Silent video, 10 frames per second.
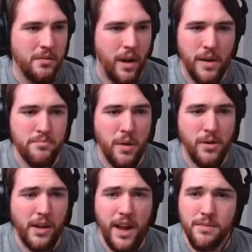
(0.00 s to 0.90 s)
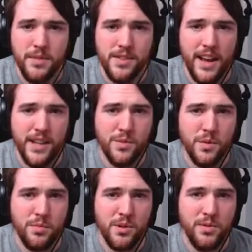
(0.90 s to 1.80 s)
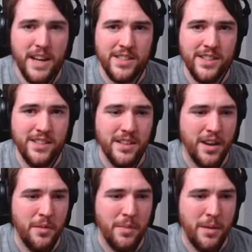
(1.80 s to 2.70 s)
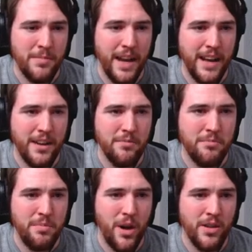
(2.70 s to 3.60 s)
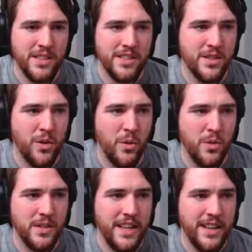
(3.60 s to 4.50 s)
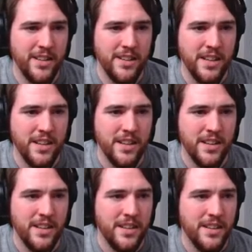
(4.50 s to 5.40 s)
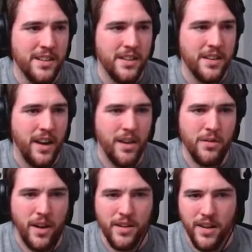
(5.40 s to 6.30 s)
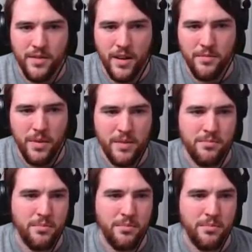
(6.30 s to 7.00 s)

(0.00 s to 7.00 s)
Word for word: I'm okay, there's actual progression. I'm gaining polished gold here. I